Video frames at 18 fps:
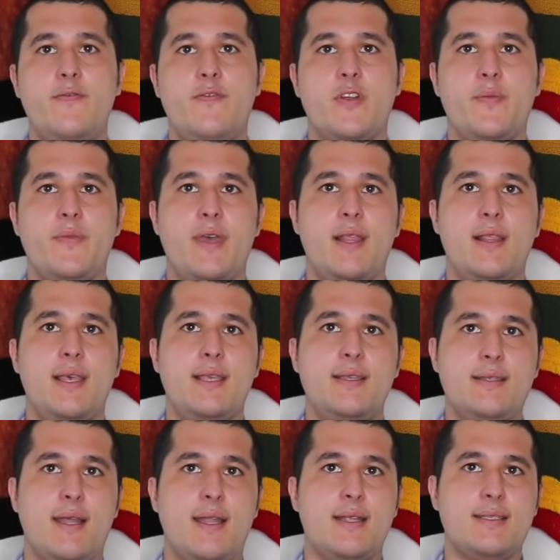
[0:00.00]
from that
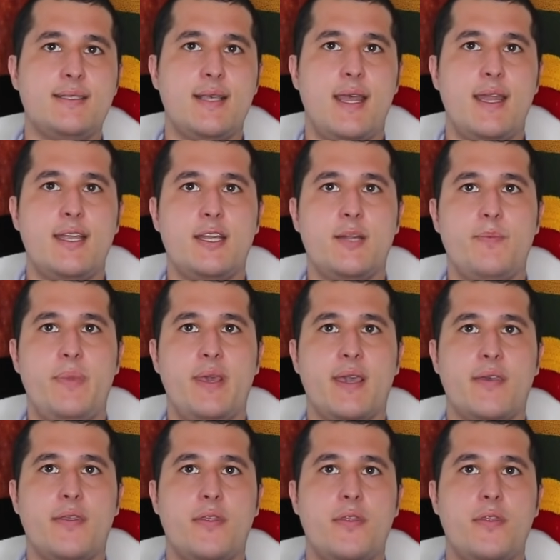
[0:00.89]
list, I decided to
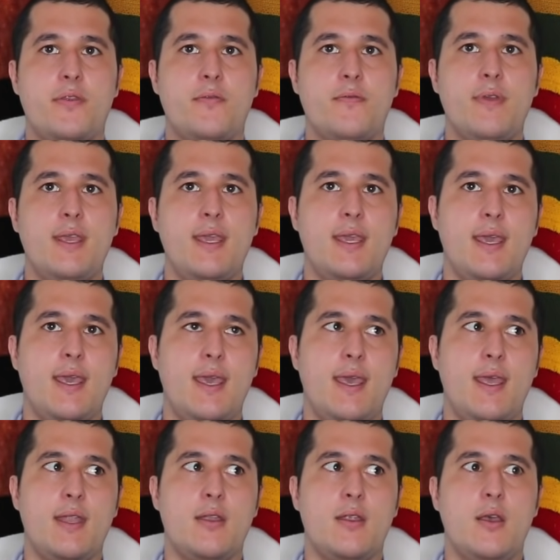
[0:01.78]
pick 3,
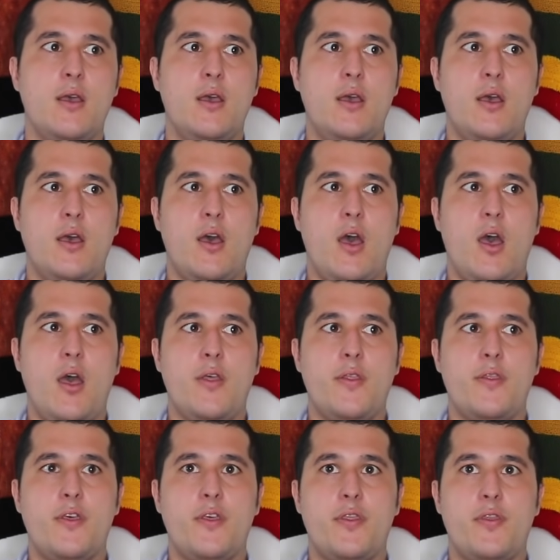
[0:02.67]
and
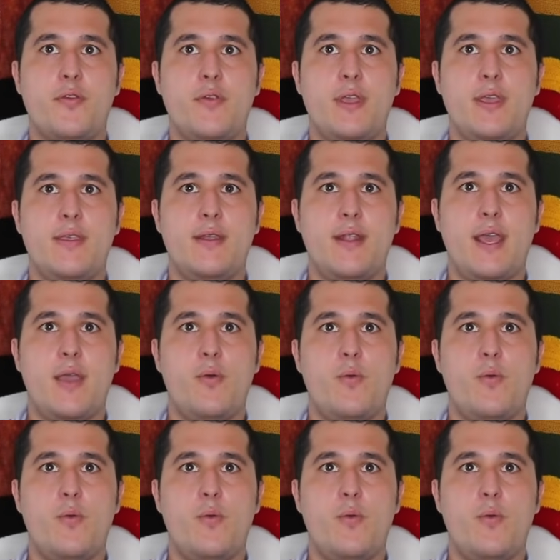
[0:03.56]
the 3 that I